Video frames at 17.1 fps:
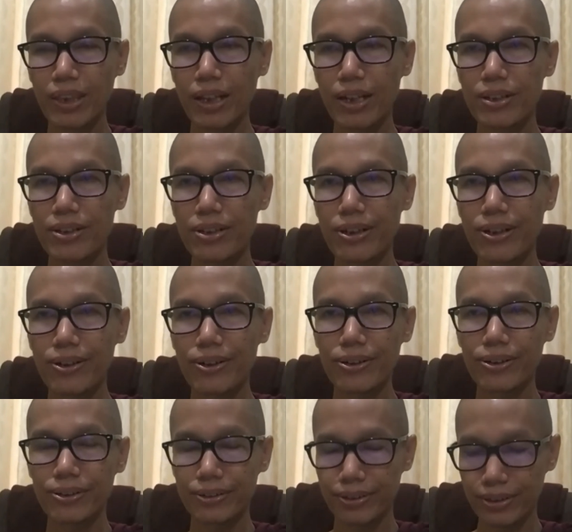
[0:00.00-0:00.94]

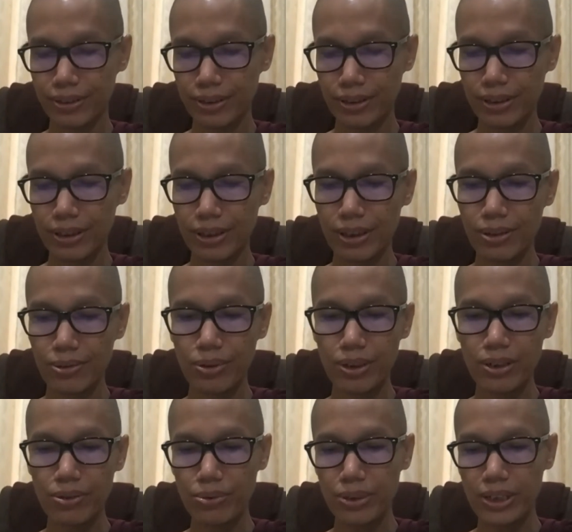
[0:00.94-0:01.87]
So,
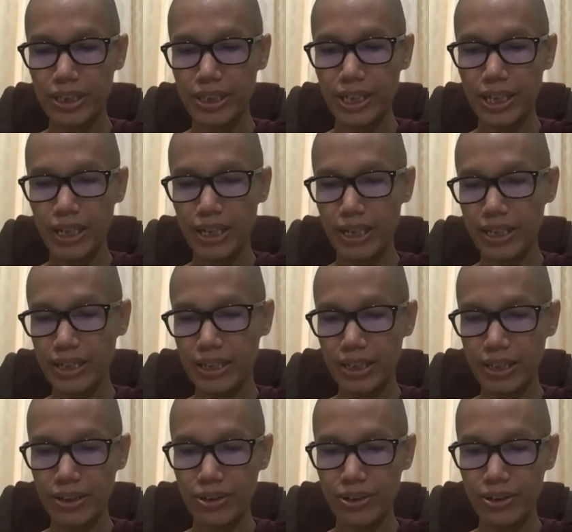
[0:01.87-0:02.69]
when we change